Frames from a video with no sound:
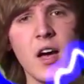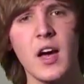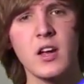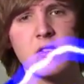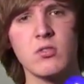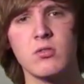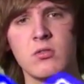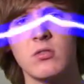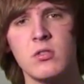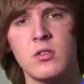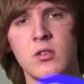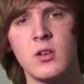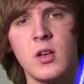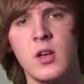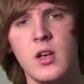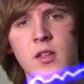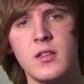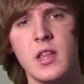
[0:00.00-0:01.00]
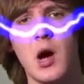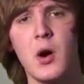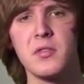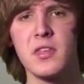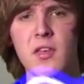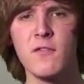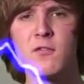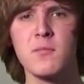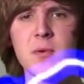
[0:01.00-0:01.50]
title. Now,
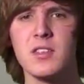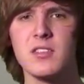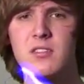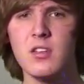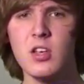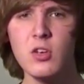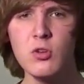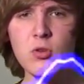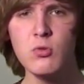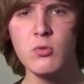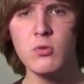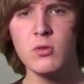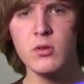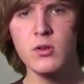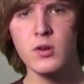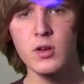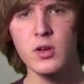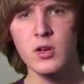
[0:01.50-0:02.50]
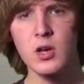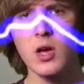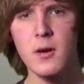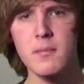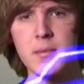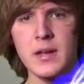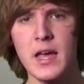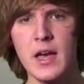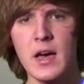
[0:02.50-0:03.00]
with Infamous 2 coming